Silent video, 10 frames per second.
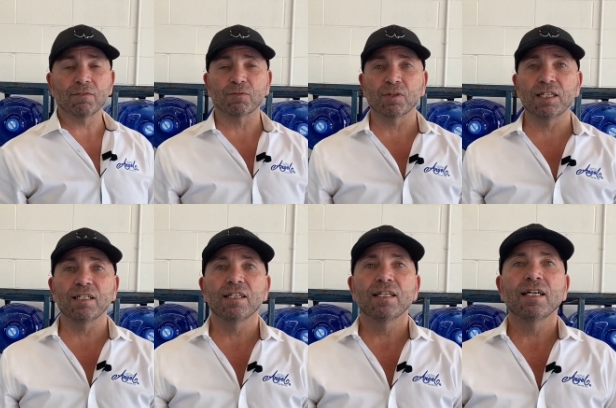A free,
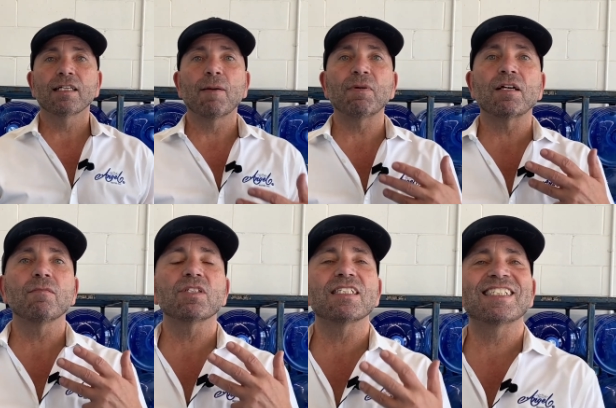that
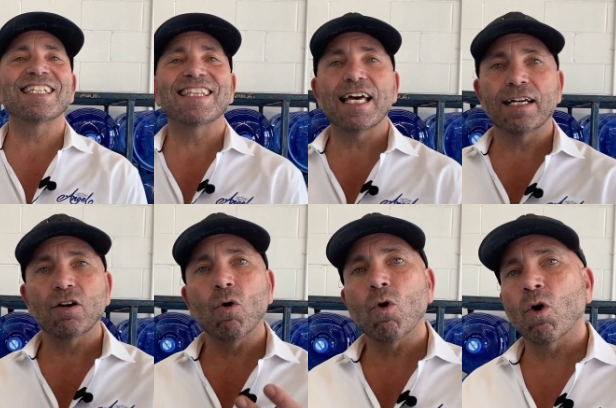becomes a synthetic
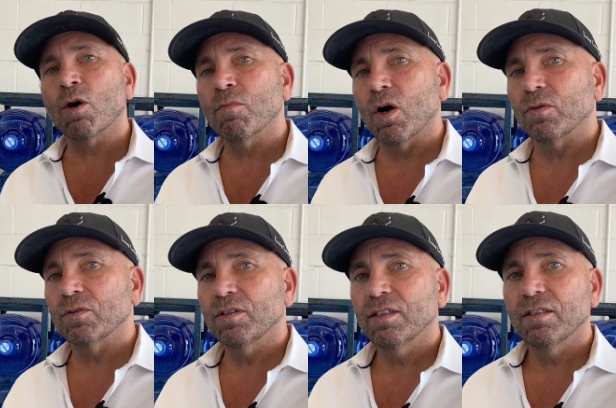hormone,
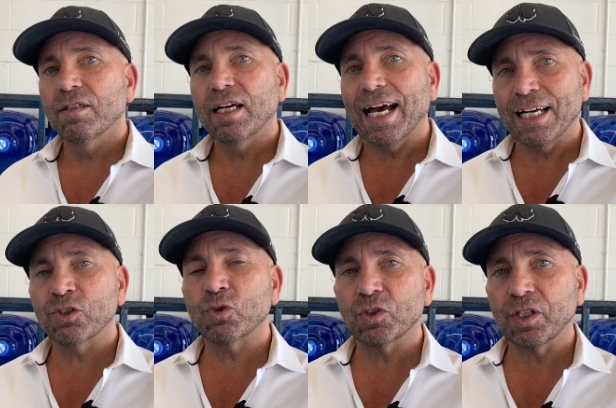
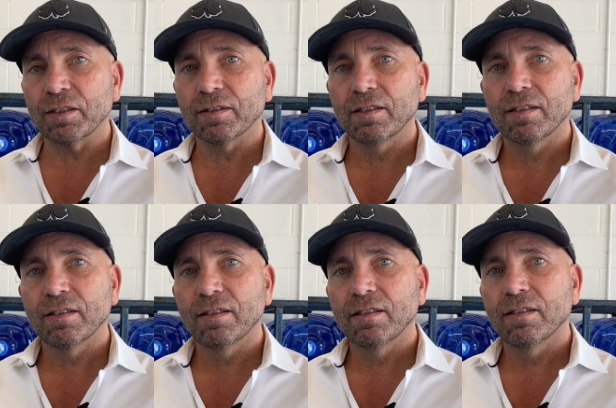estrogen.
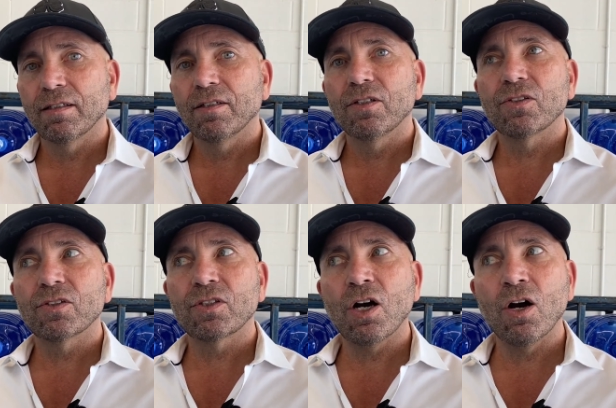
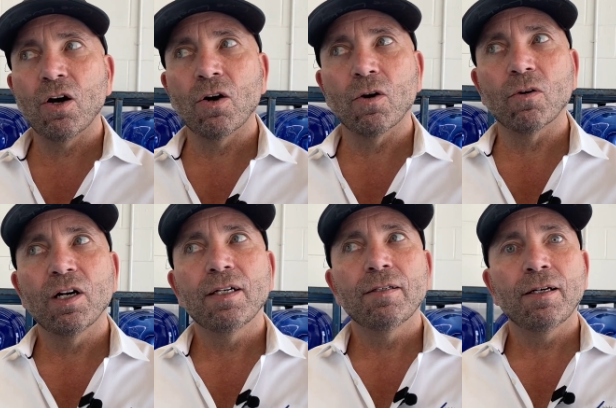So,
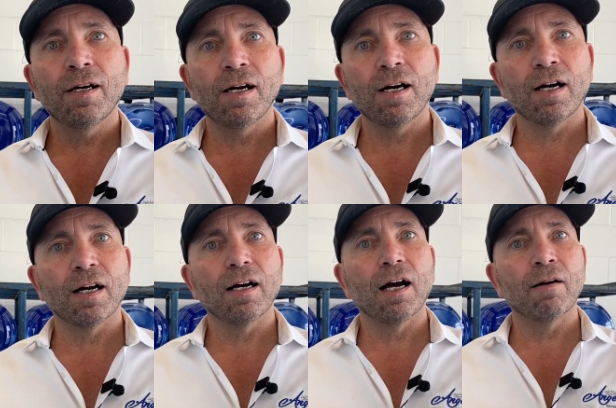huh,
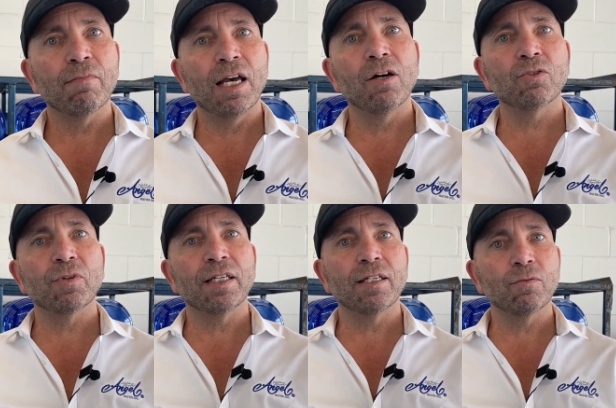a male
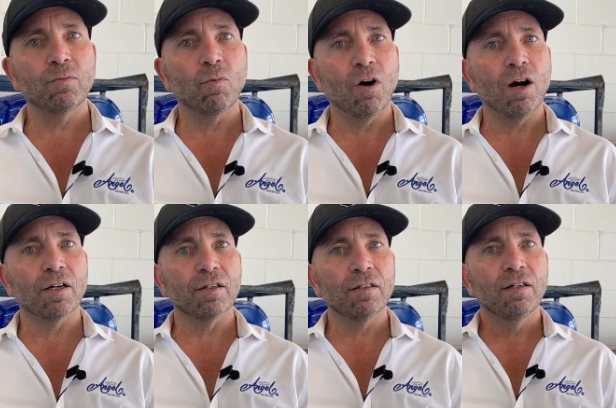drinking
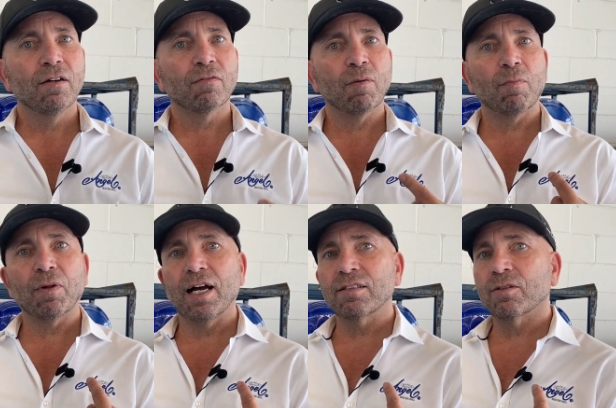water from a
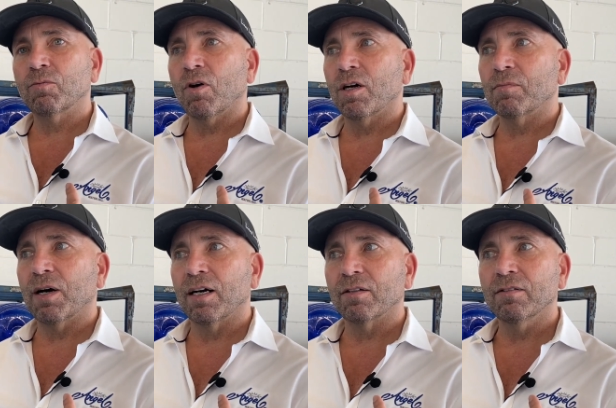plastic water
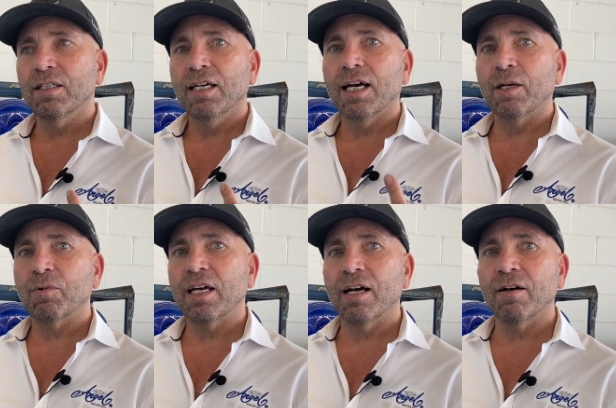bottle, and
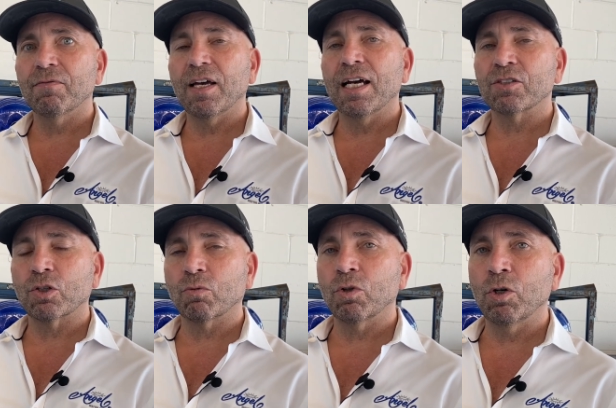we have, as a
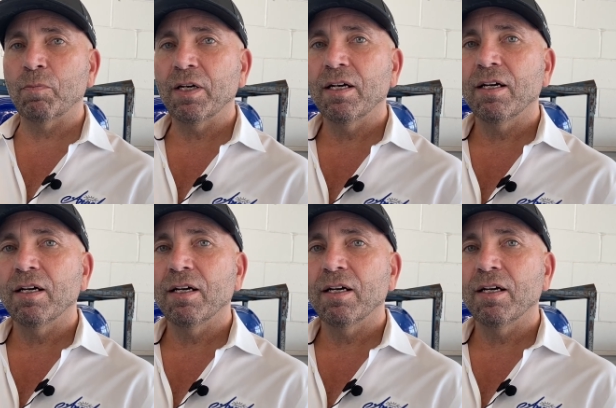group,